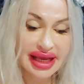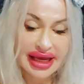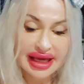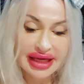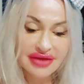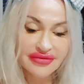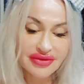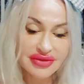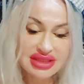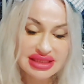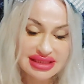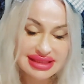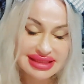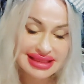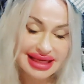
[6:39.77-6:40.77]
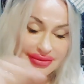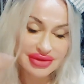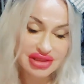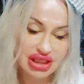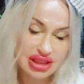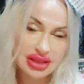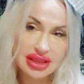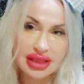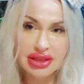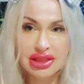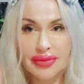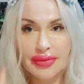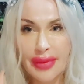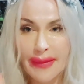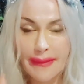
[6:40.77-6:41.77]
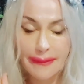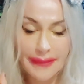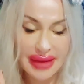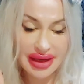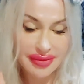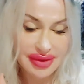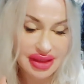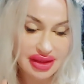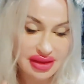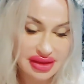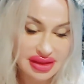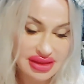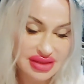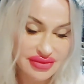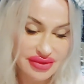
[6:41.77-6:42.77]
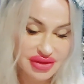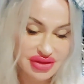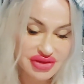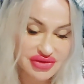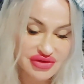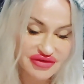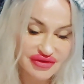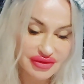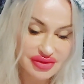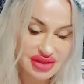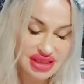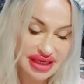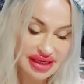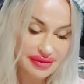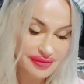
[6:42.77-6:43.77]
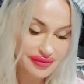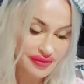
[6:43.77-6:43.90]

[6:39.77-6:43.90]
And if it was an established connection, my baby, let's see what the douche flute did.